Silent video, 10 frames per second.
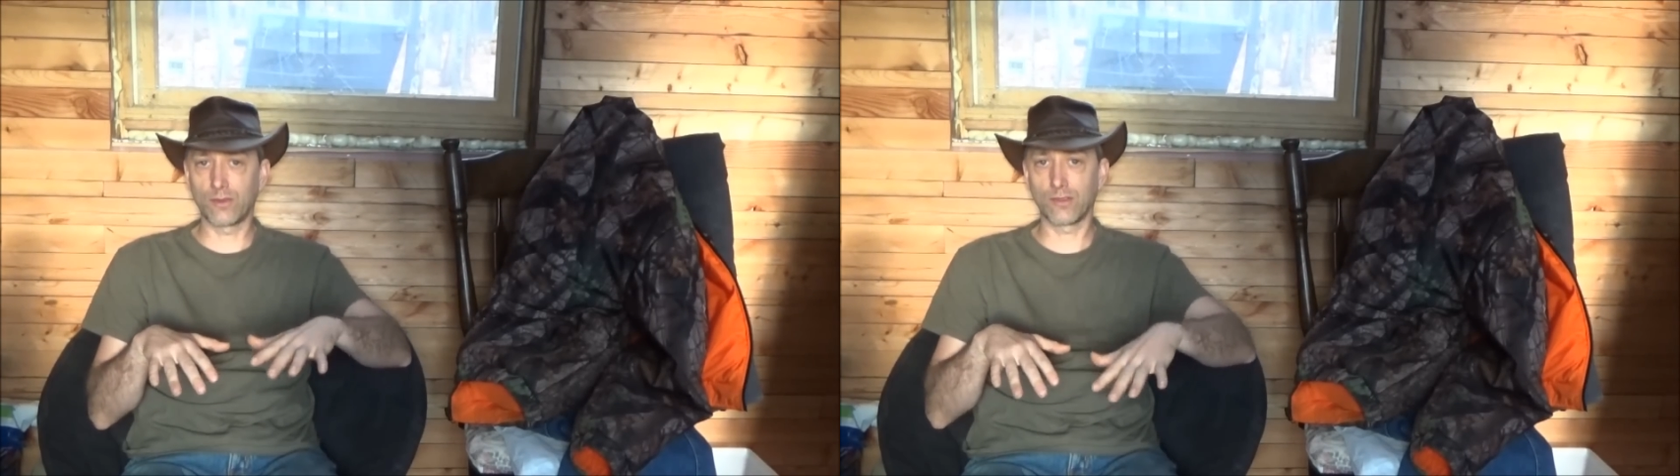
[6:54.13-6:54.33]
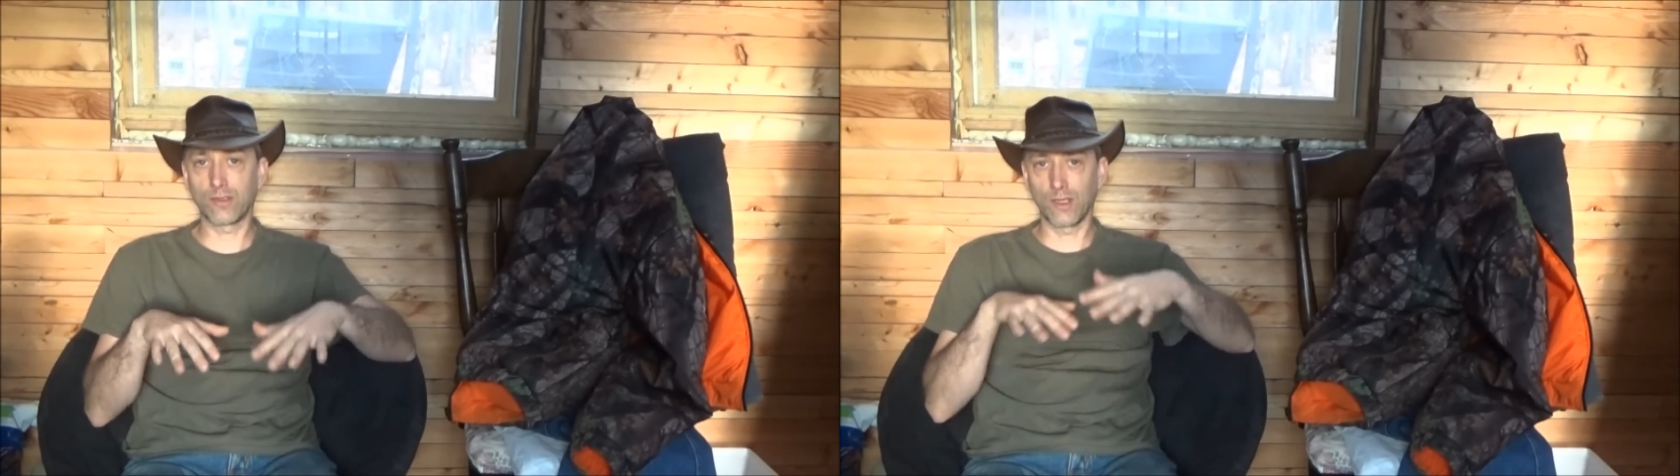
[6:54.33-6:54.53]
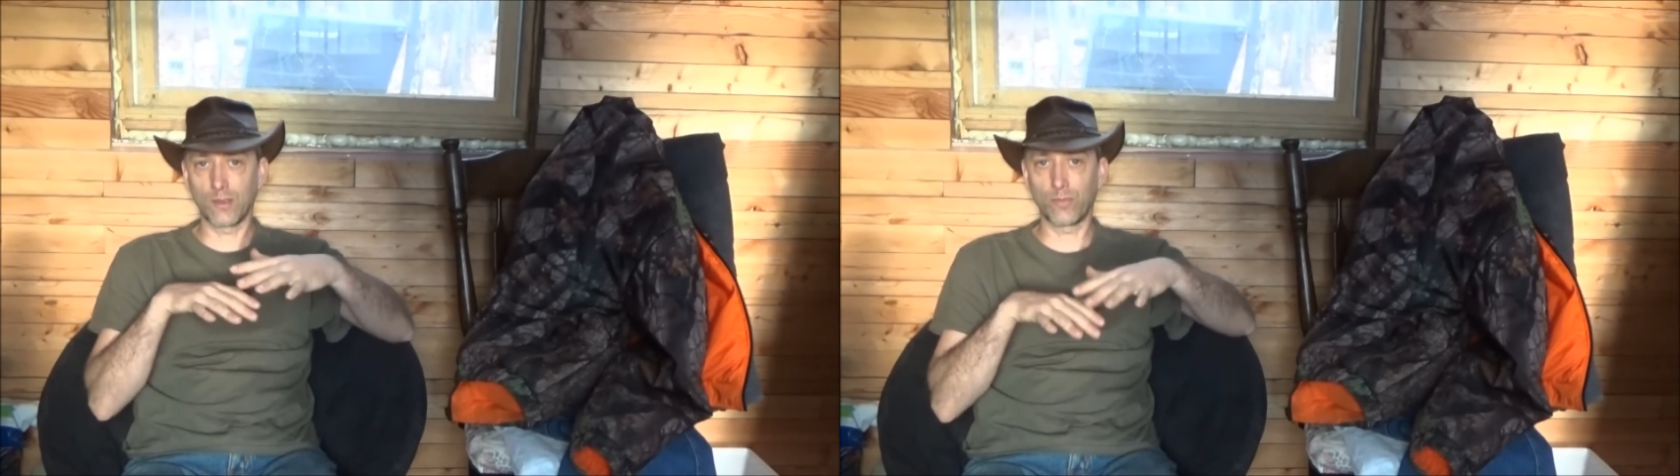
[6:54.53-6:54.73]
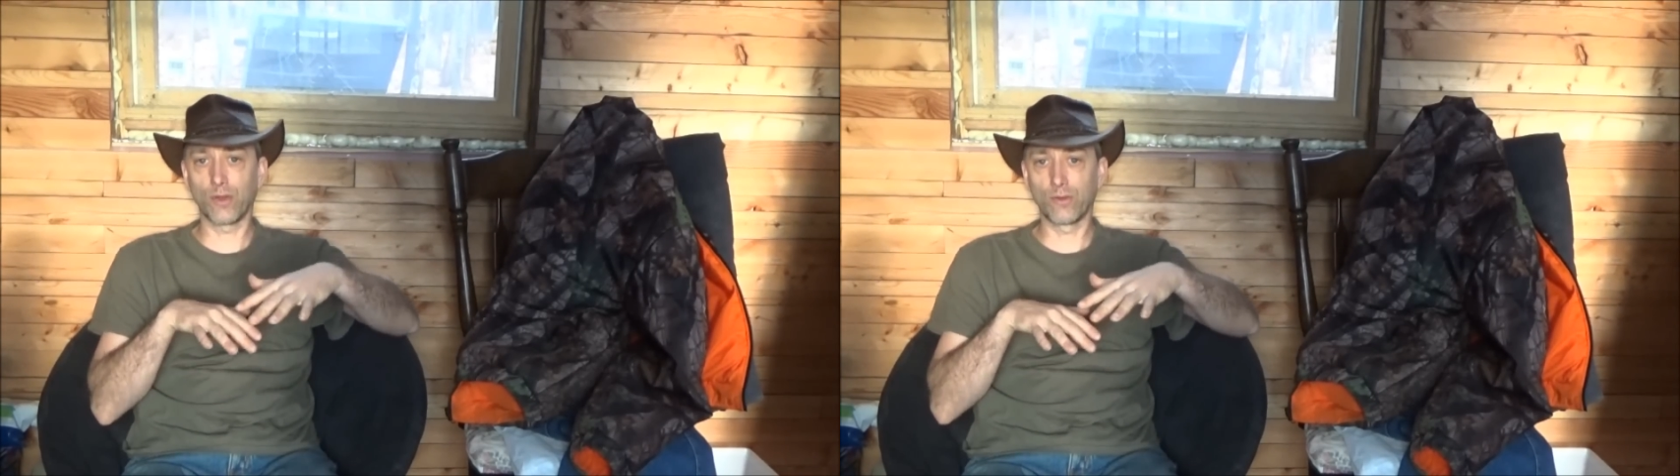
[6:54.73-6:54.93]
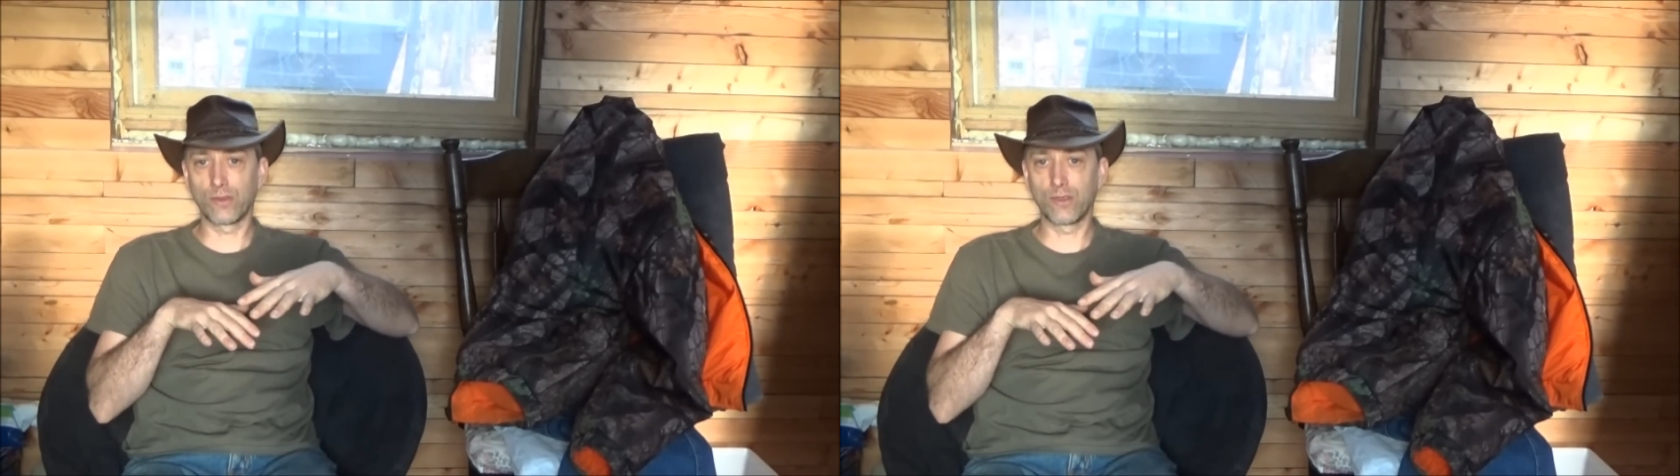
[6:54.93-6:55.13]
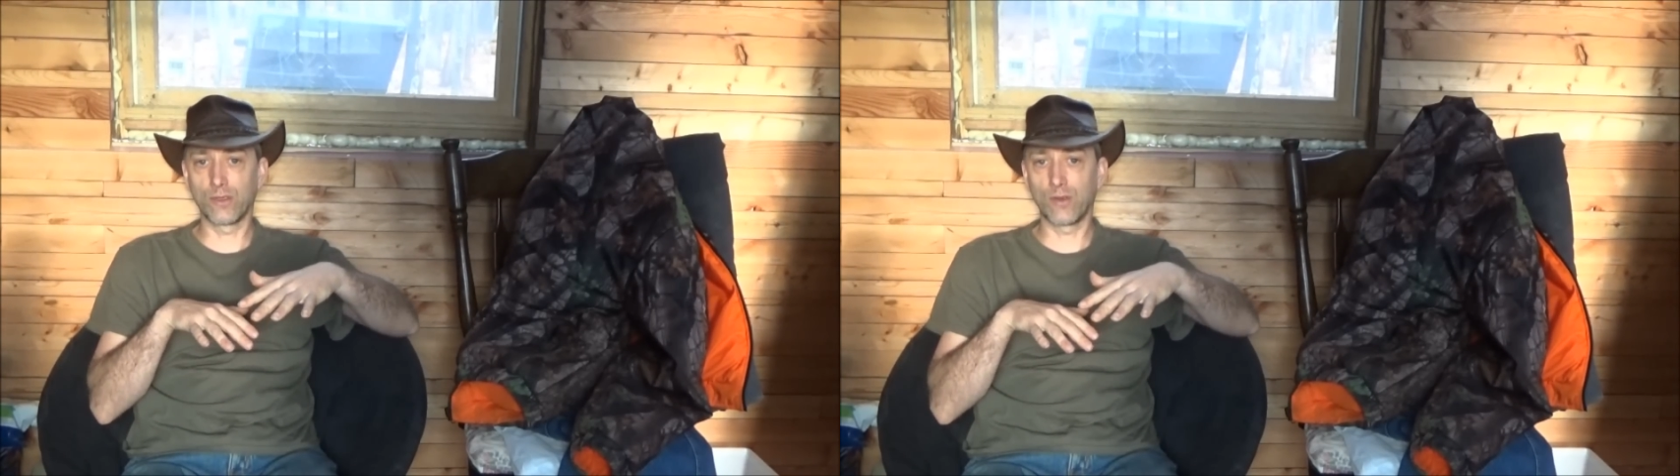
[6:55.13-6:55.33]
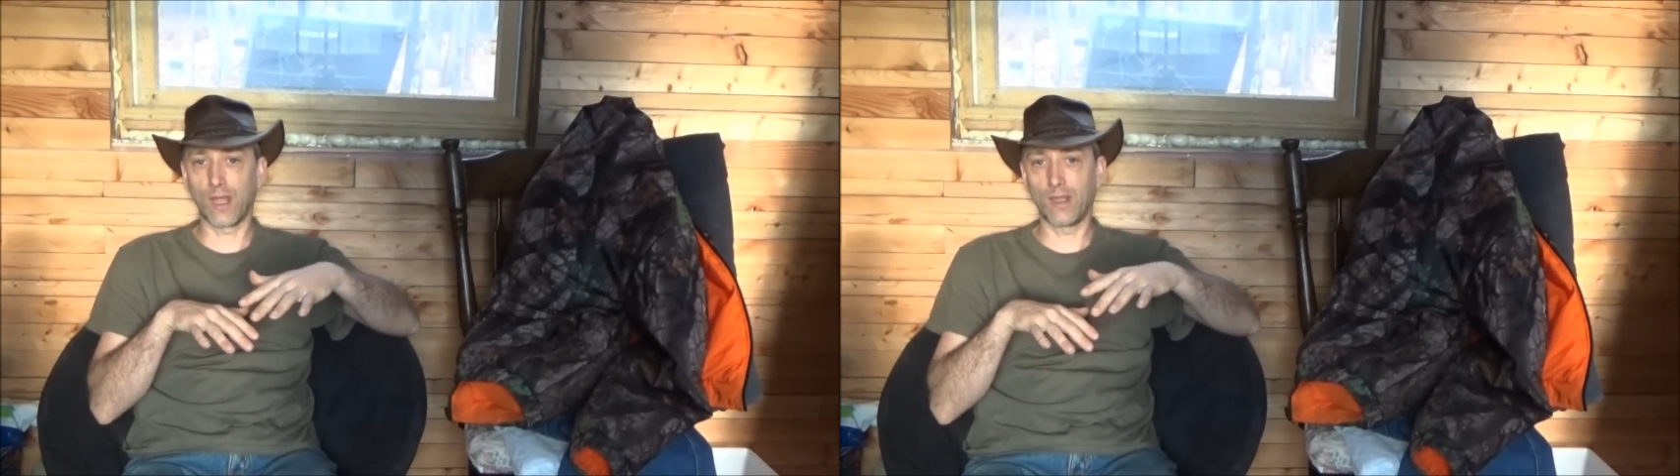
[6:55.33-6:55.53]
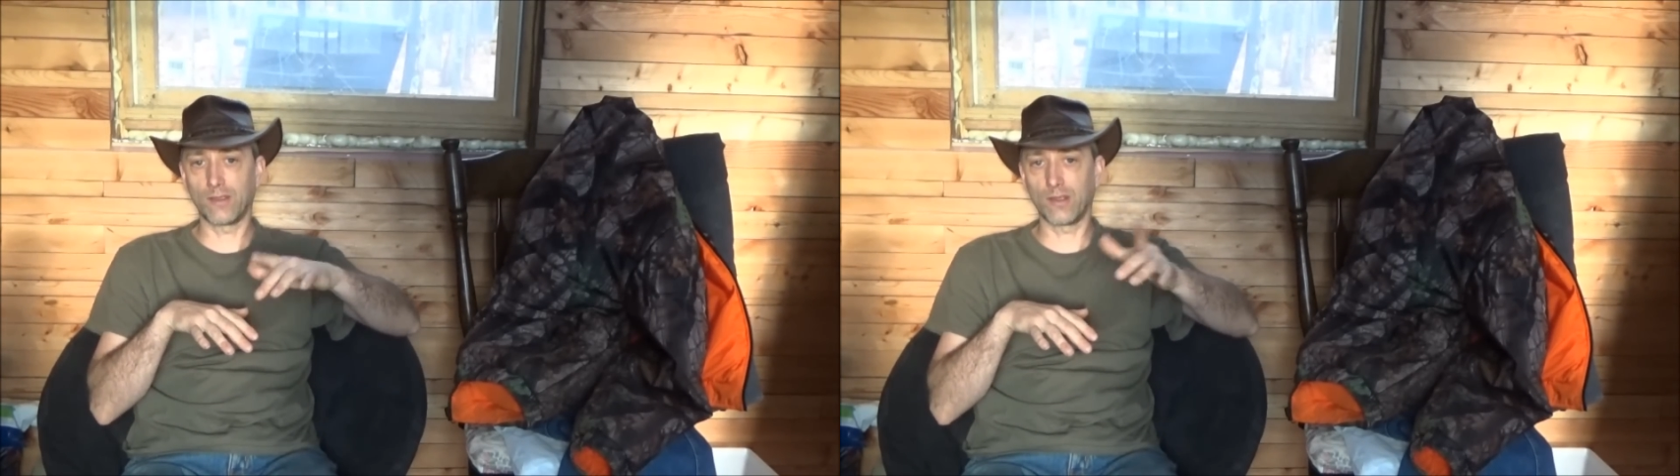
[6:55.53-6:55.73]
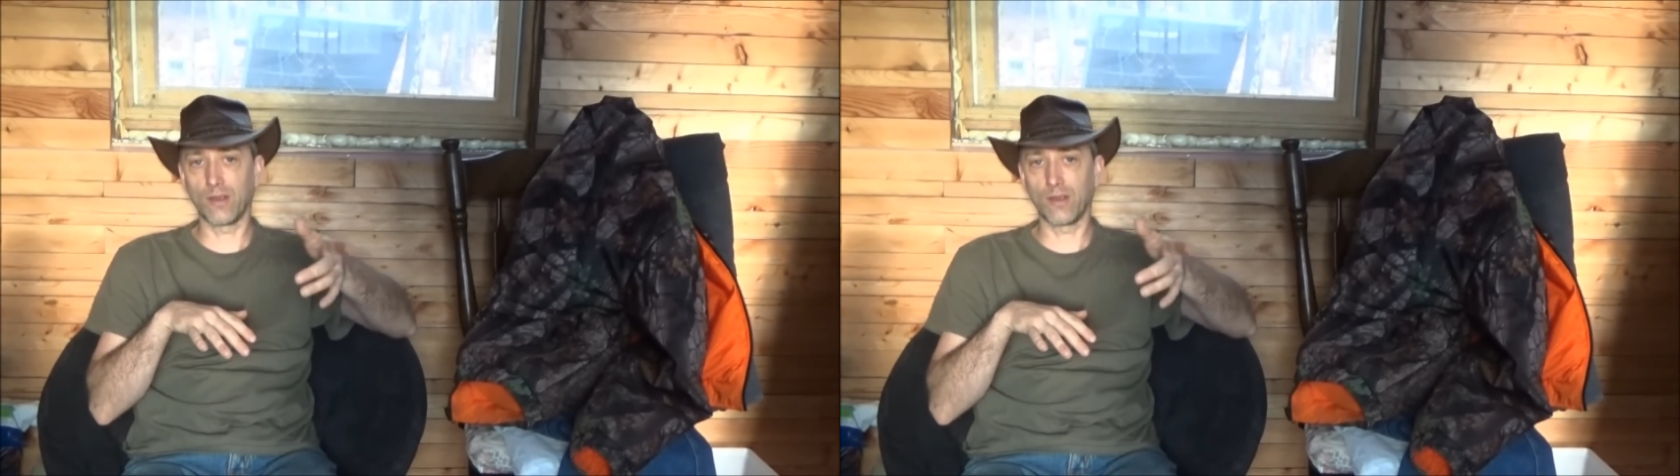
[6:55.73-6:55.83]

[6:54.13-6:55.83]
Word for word: just like the pros do at the